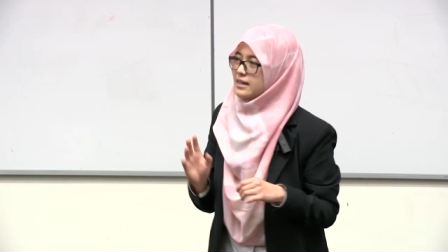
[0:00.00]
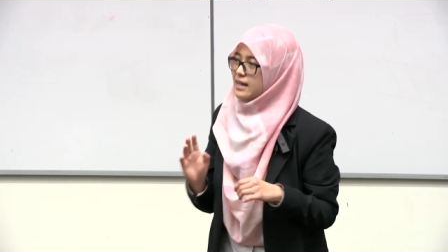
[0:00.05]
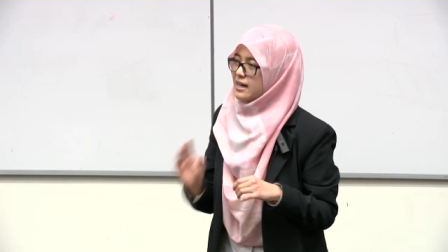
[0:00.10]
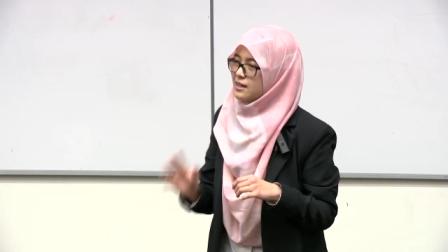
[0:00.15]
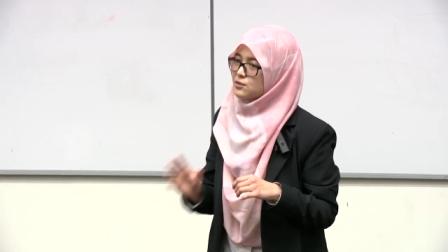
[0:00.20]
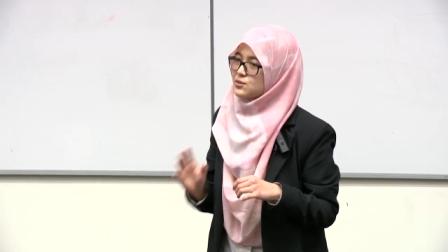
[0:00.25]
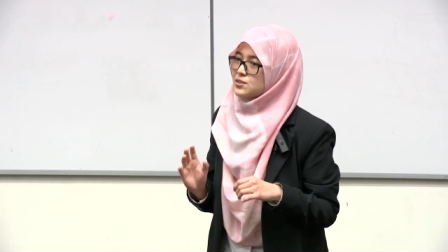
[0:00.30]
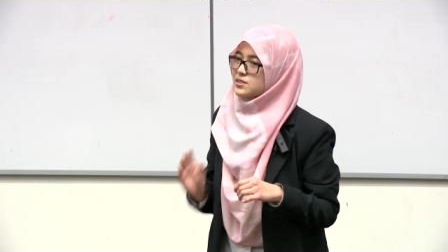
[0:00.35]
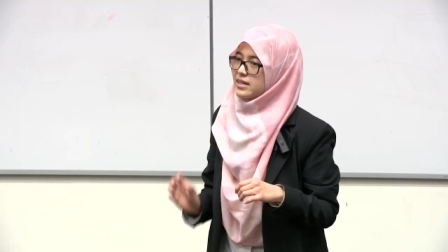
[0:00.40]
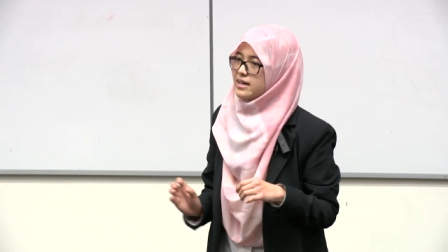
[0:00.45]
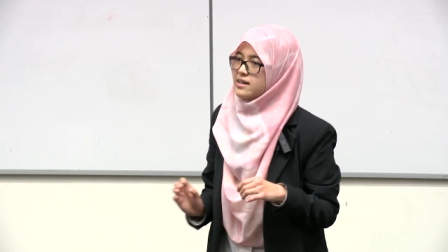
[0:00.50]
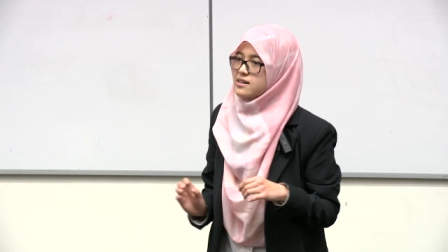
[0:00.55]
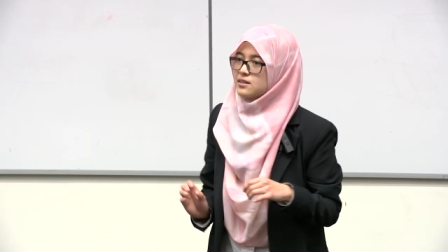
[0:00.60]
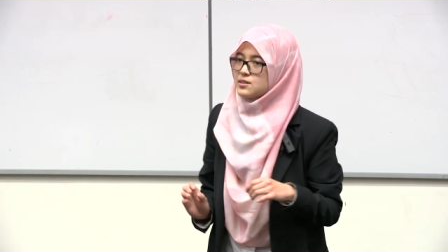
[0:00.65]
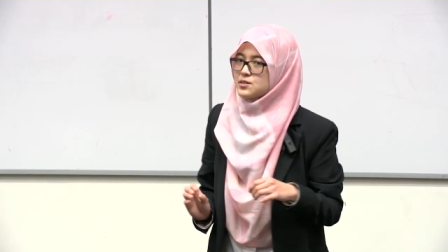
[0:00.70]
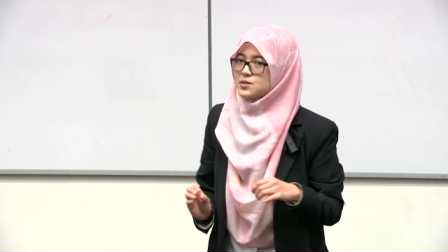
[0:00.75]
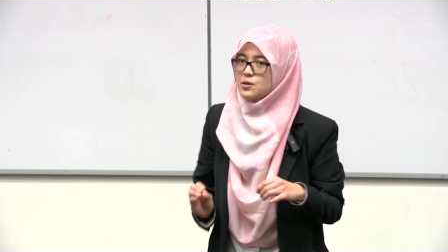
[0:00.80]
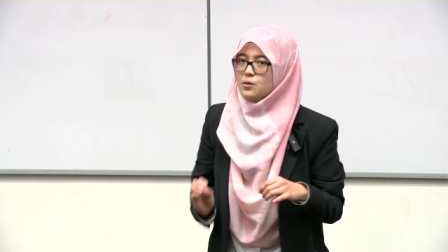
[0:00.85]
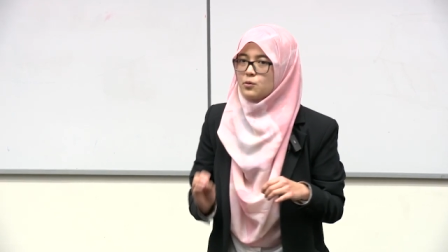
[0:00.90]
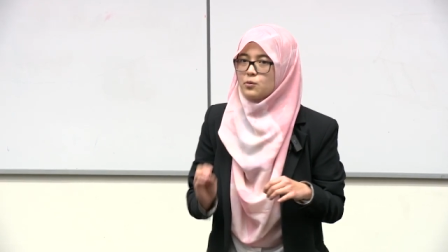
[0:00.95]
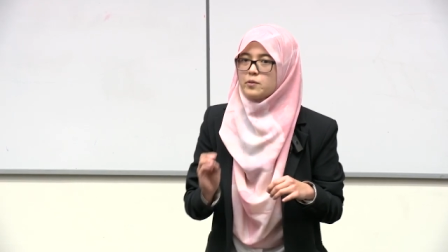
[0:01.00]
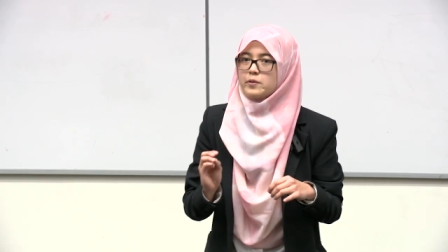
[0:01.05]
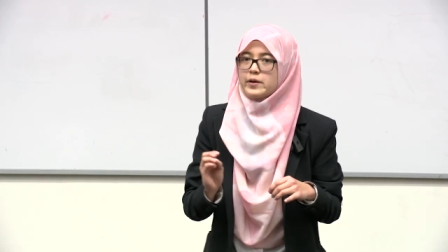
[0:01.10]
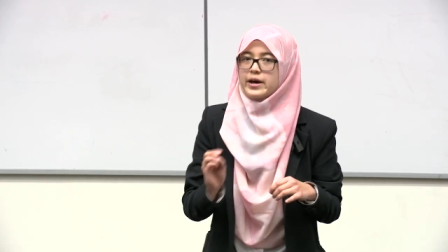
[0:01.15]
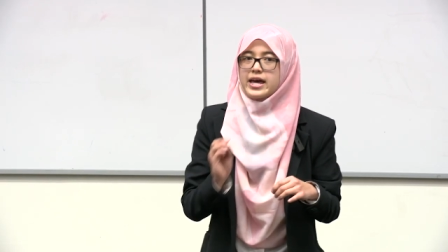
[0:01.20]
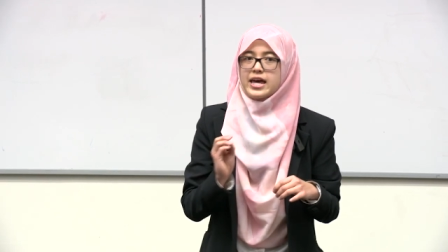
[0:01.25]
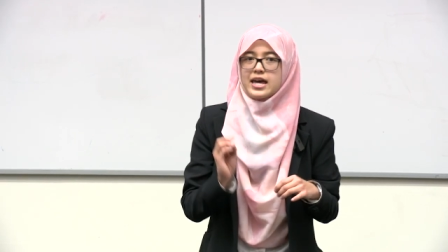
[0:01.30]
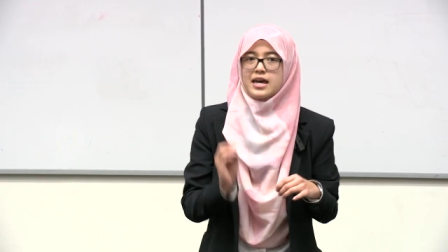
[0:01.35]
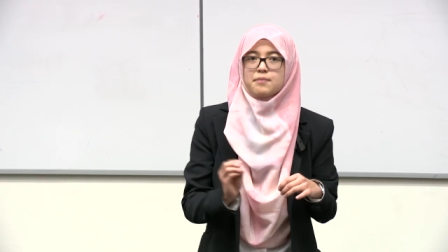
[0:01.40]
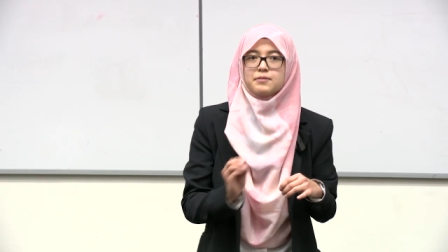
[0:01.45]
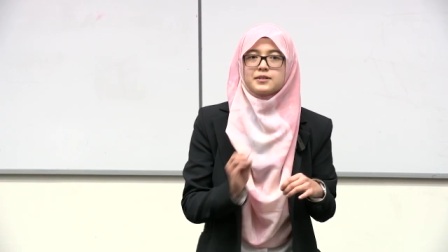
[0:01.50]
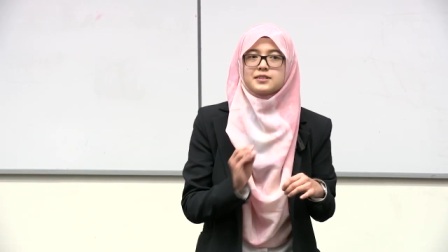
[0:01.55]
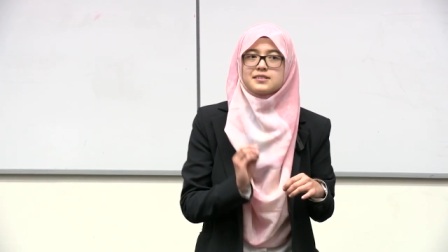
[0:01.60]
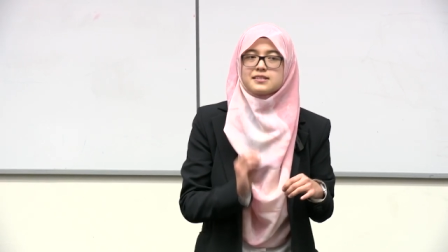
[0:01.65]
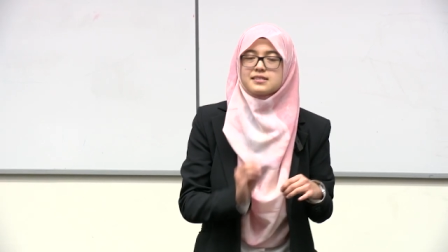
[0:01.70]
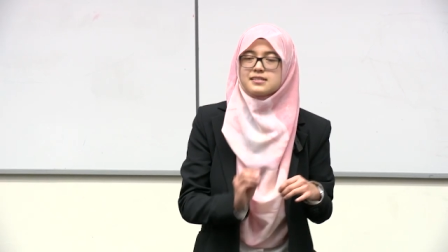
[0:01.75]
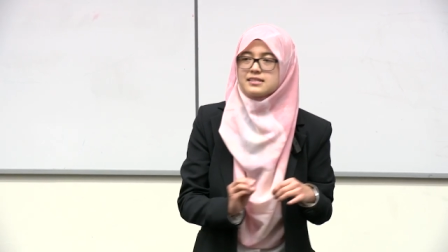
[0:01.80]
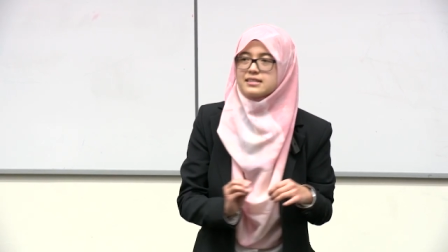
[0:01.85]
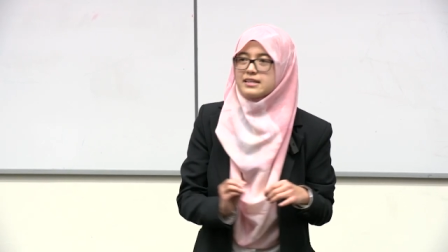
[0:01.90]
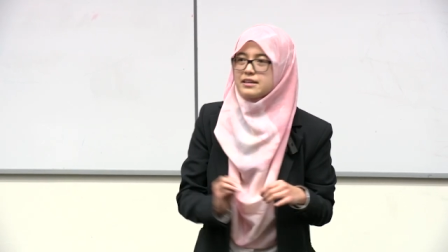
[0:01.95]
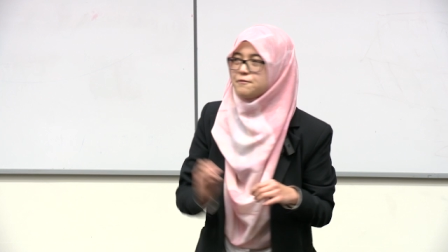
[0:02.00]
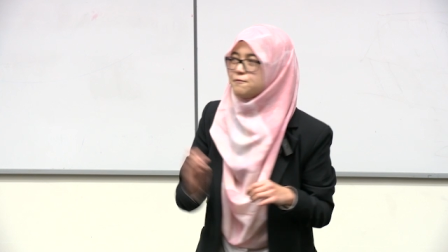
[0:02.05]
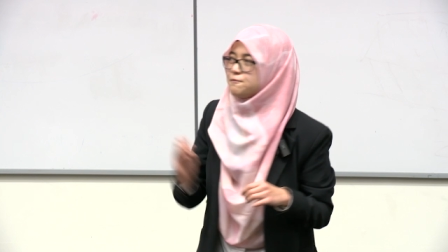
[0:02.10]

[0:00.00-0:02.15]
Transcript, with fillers: nanoscales, we were able to see